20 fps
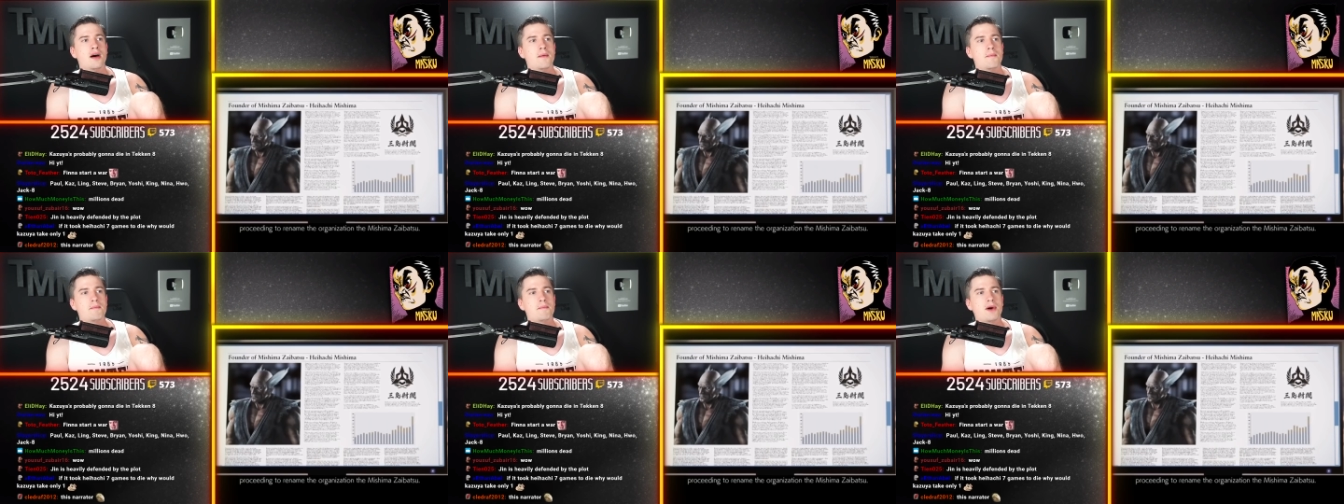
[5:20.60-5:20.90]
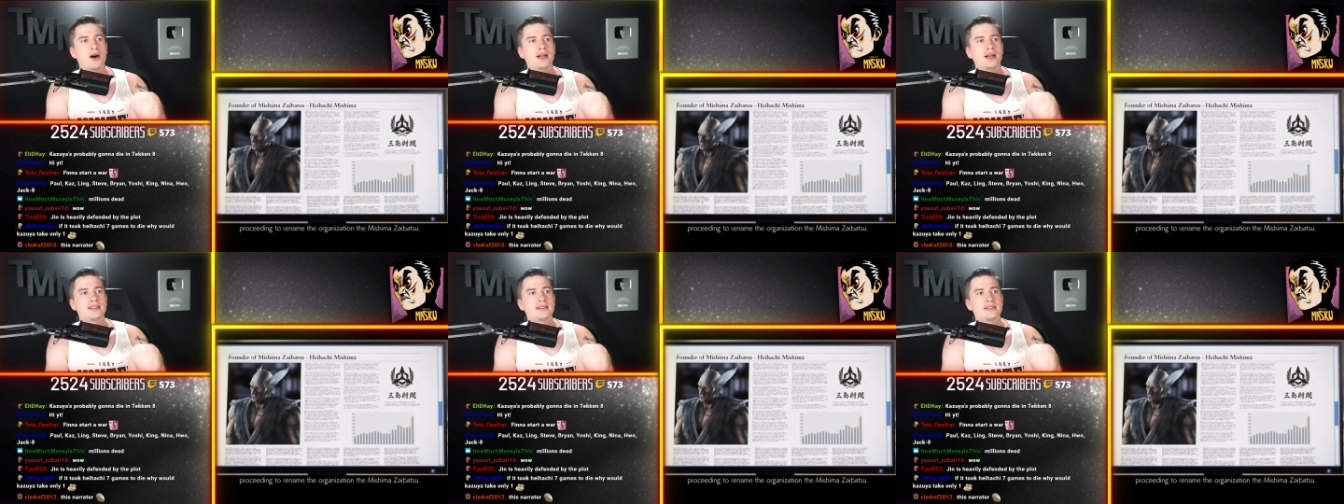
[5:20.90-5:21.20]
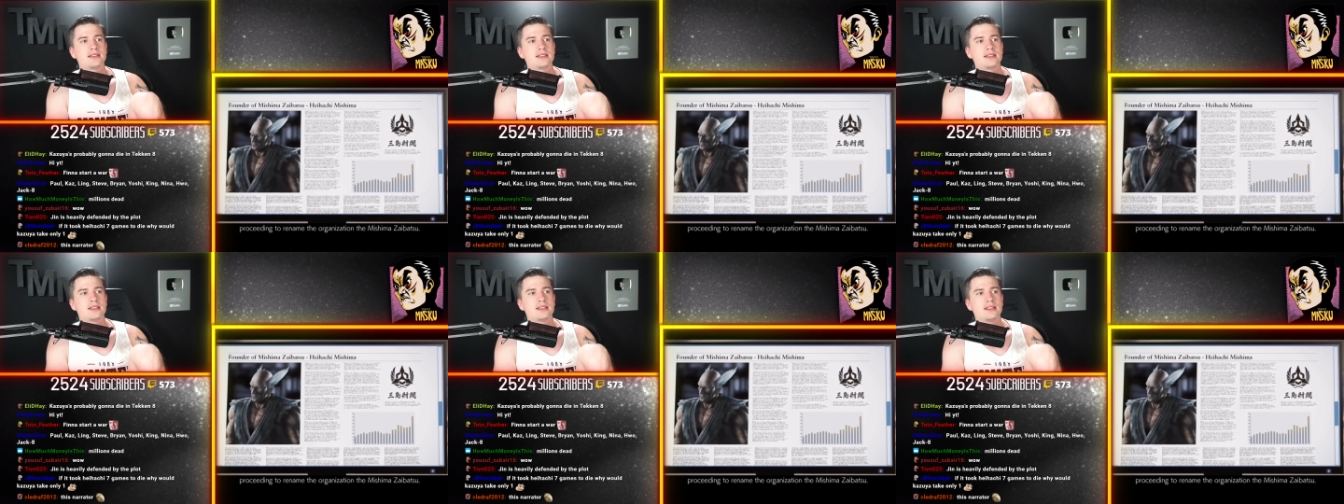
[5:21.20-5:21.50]
But,
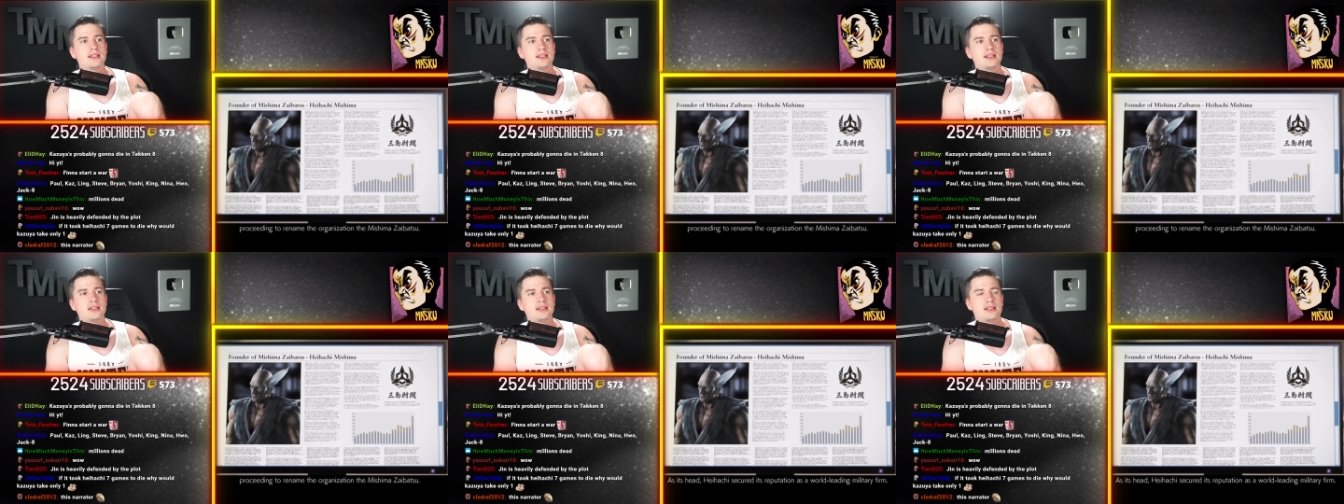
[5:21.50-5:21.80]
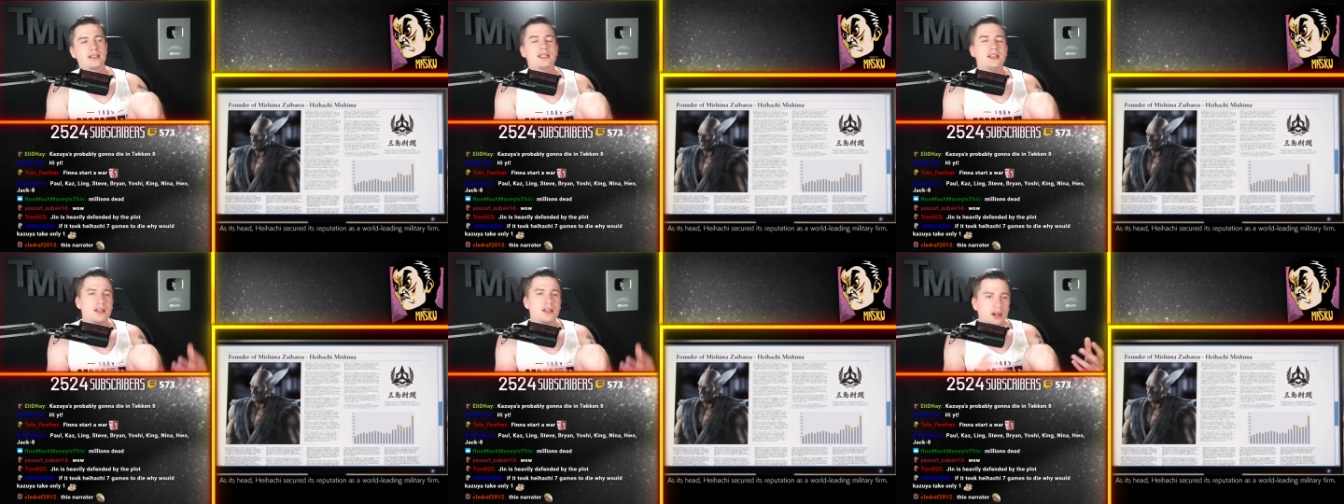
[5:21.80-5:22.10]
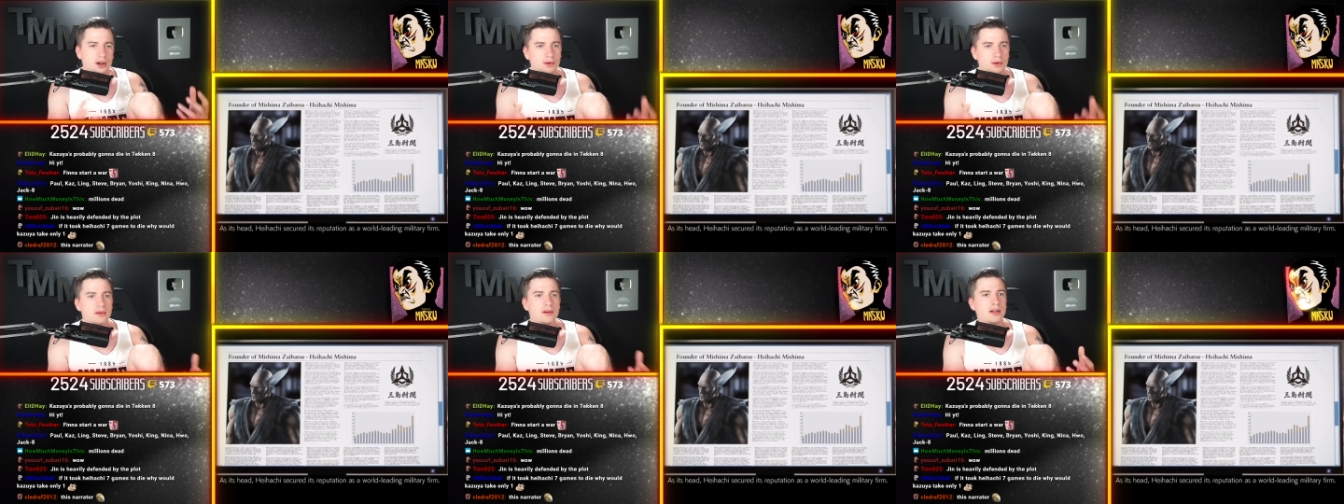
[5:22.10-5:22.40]
you
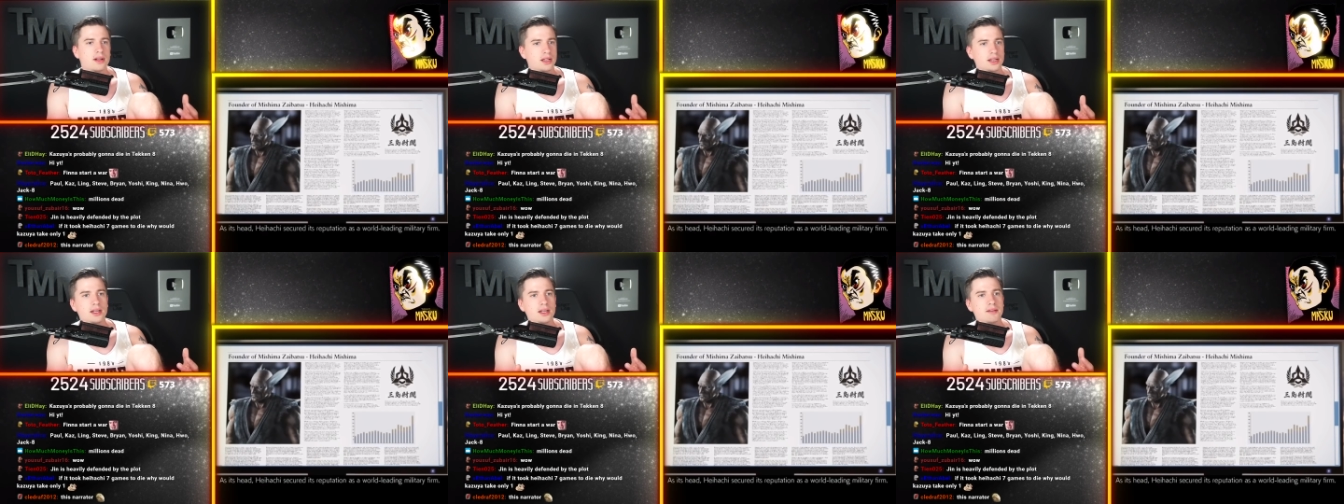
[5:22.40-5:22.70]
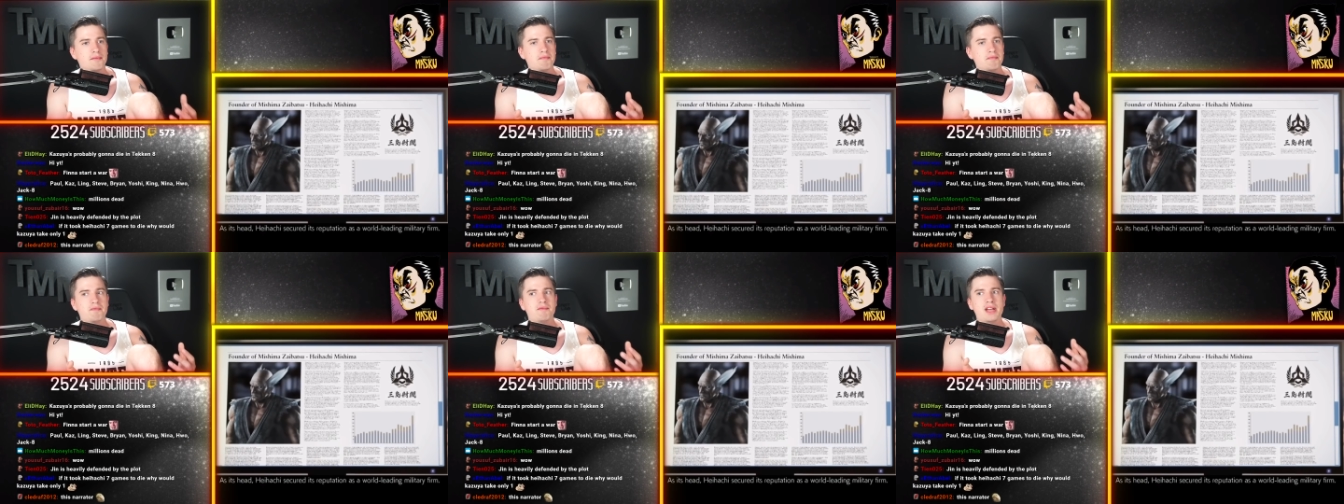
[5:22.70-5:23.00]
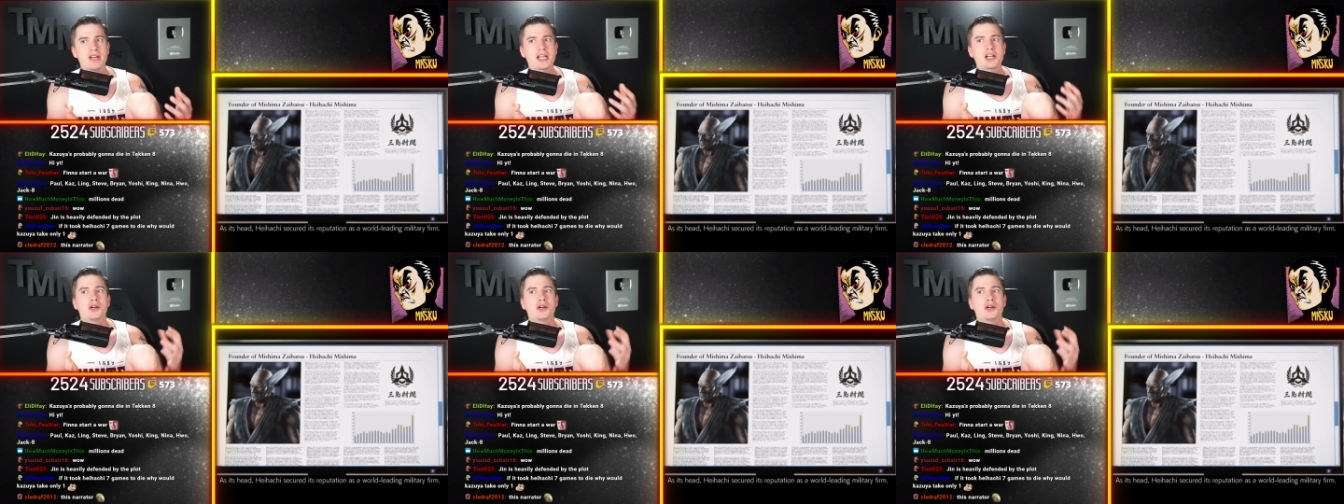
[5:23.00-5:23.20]
know, they